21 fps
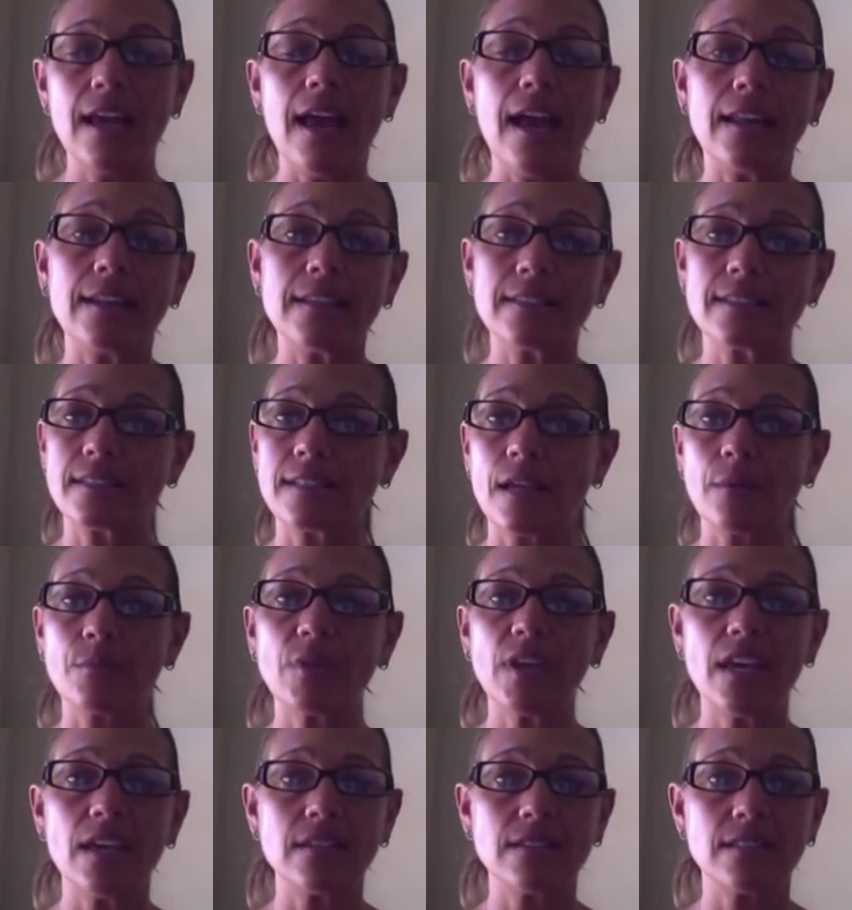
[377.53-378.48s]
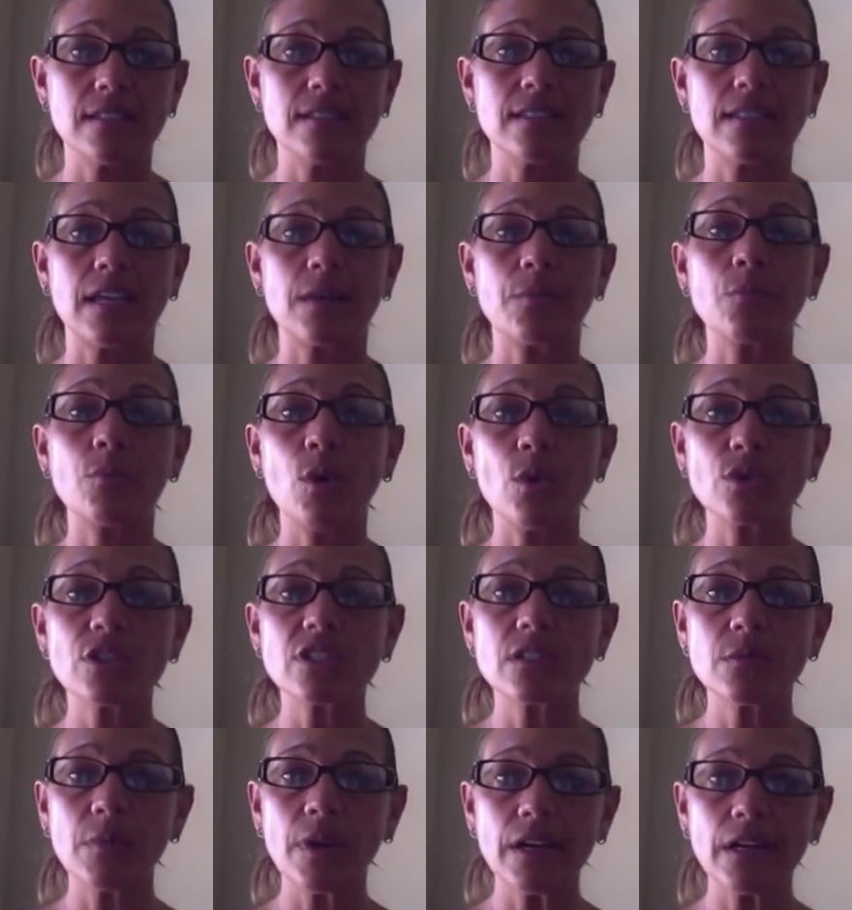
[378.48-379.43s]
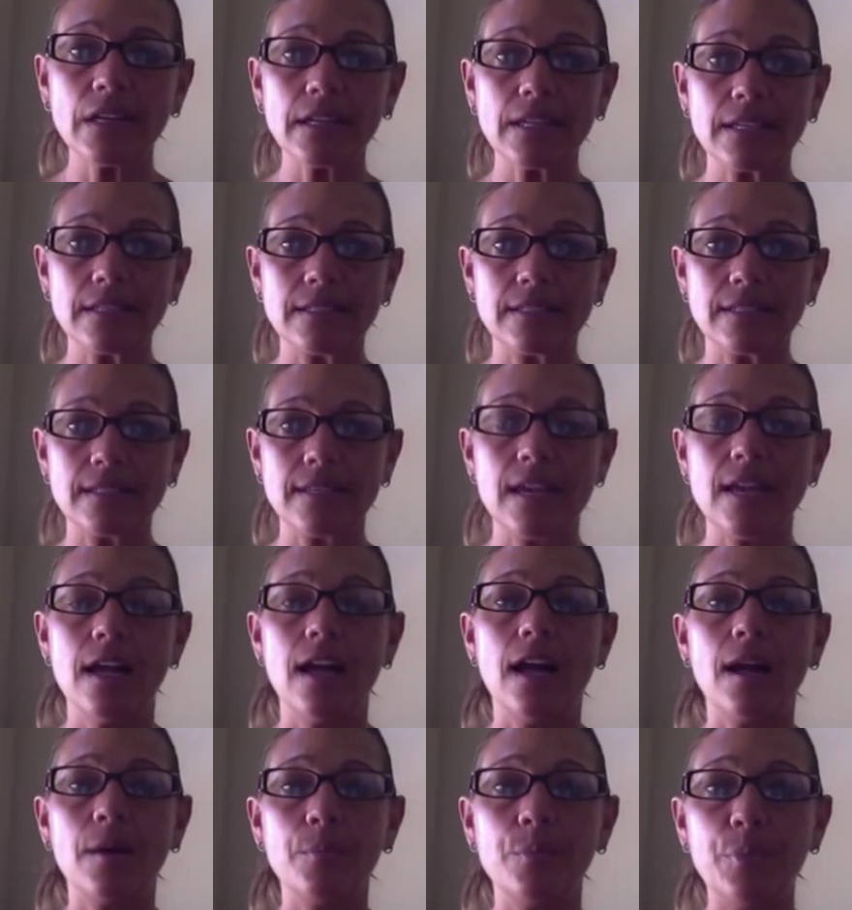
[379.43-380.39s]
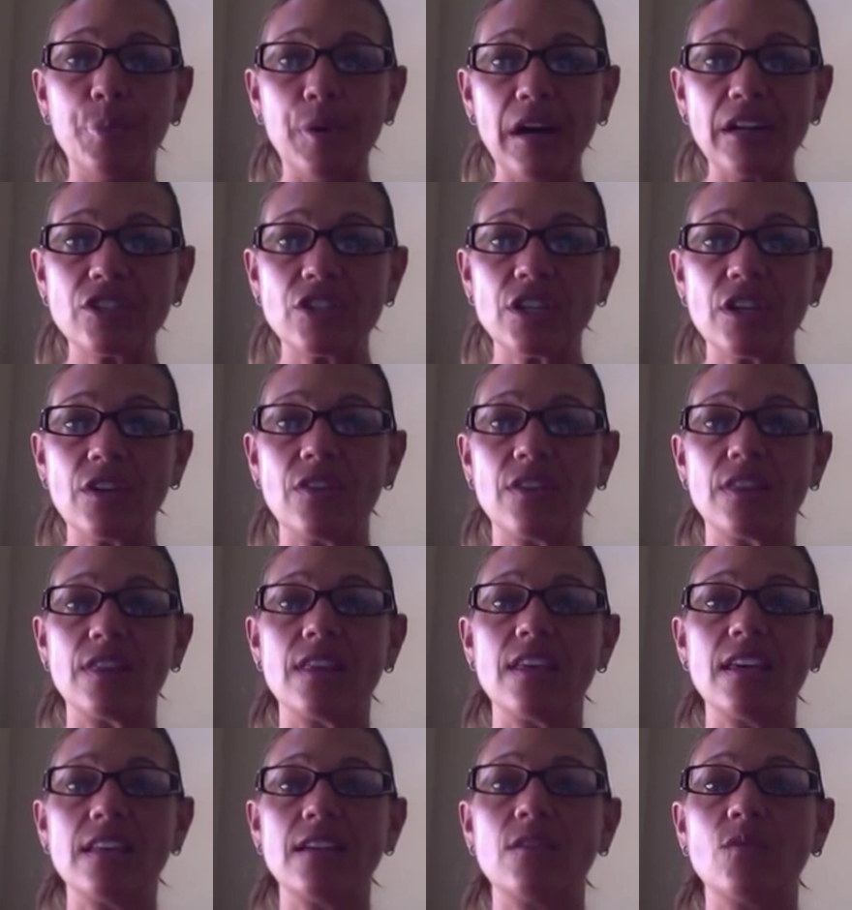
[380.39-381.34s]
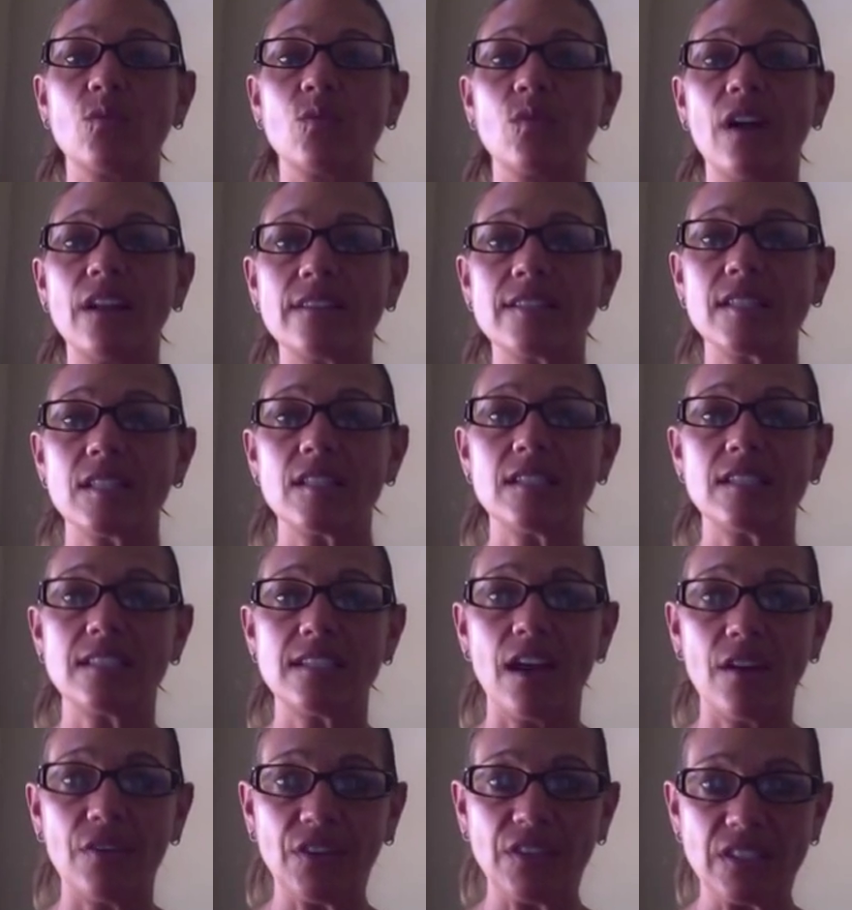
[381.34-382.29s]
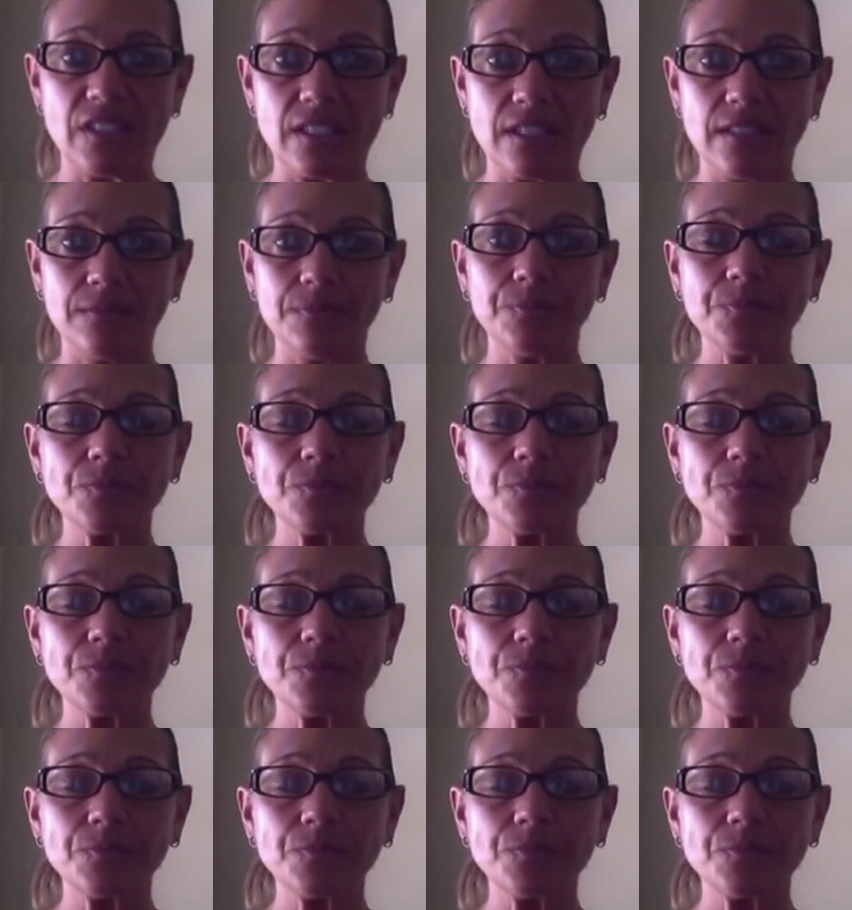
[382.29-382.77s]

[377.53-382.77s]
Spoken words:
And in some cases, like most Americans, a budget that runs in the deficit.